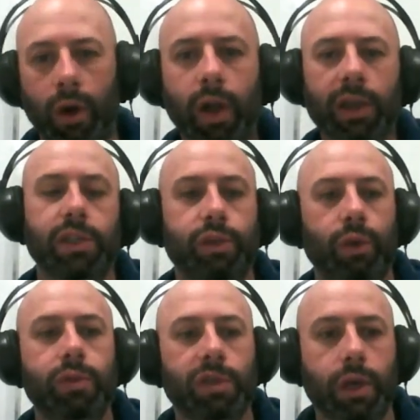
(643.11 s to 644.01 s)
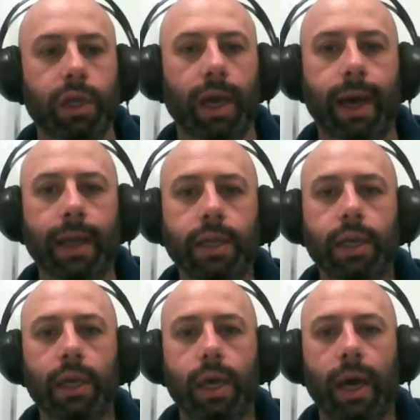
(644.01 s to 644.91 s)
I actually thought he was okay.
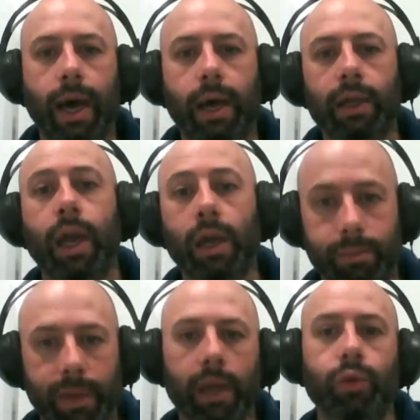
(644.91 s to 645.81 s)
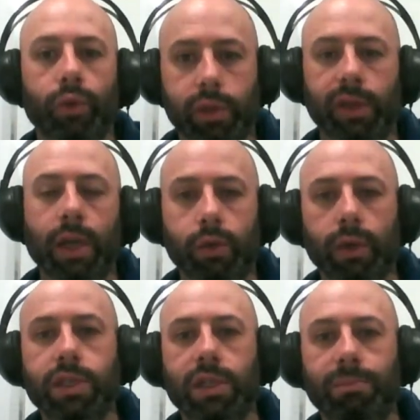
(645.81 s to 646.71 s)
Caleb Daniel
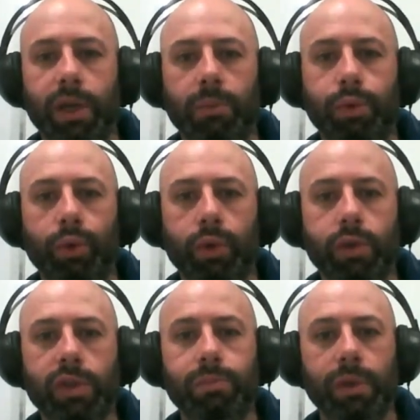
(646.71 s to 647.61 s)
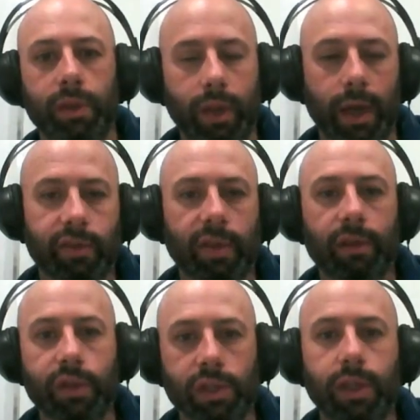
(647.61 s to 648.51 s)
is a better ball user, but
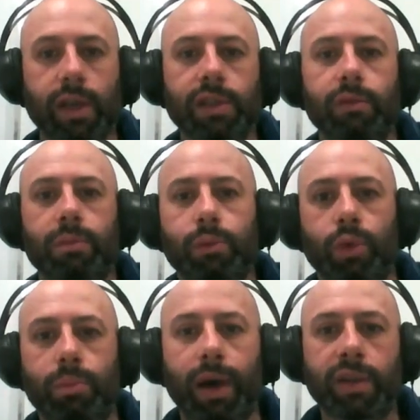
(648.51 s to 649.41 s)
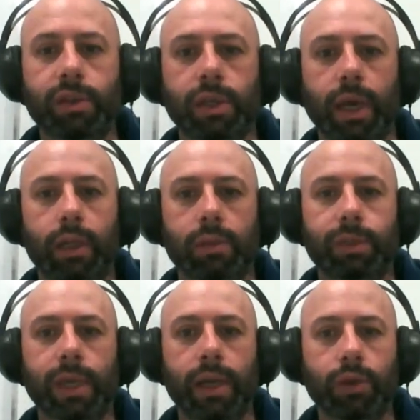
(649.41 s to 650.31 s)
Zach Fisher does have a bit more pace than Caleb
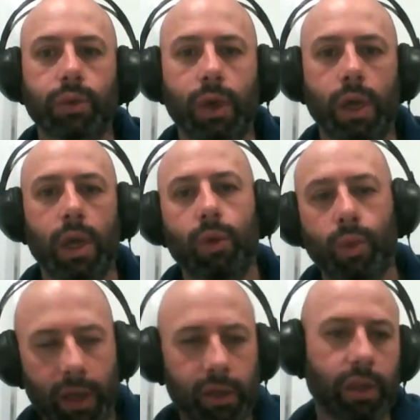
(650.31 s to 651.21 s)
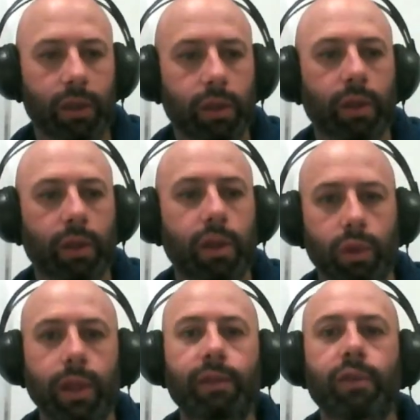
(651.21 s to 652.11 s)
Daniel. Where do you think
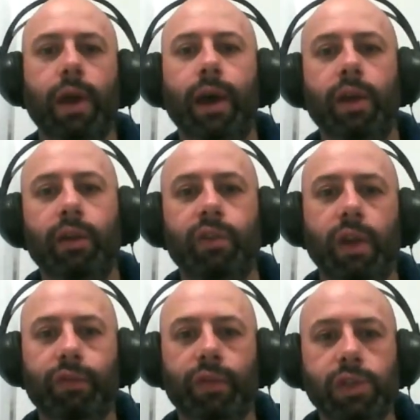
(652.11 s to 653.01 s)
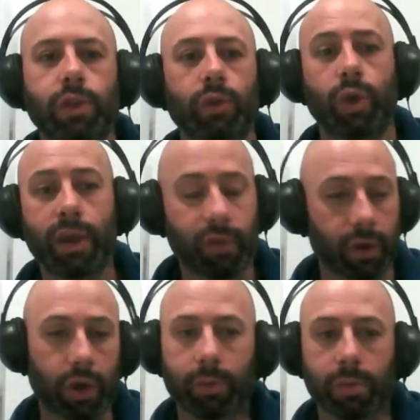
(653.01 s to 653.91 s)
this would leave a Zach Fisher
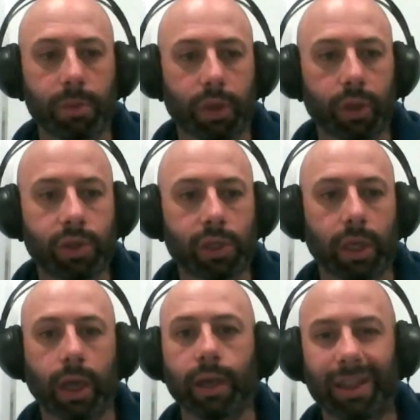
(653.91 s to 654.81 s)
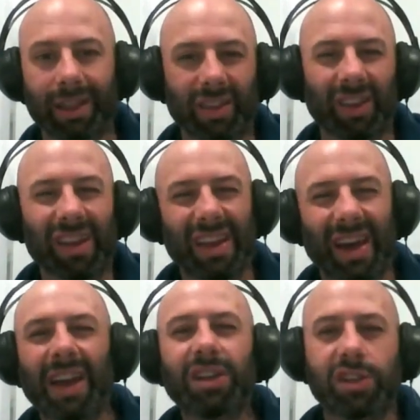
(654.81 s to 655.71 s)
or even a Colby McKercher, another
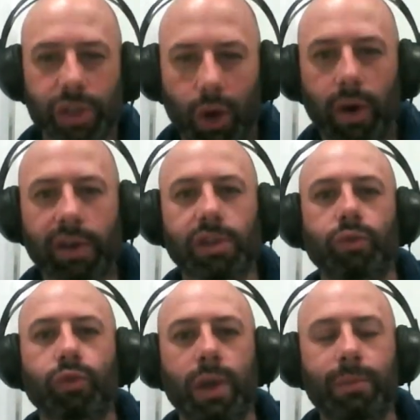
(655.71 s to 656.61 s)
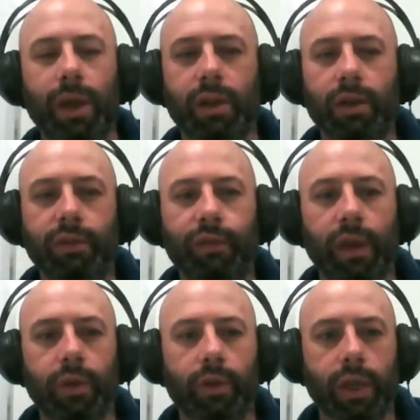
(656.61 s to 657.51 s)
undersized rebounding
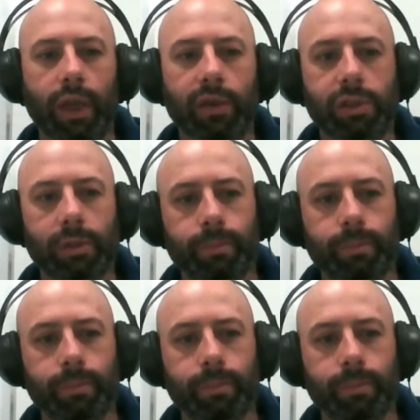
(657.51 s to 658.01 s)
defender, I guess?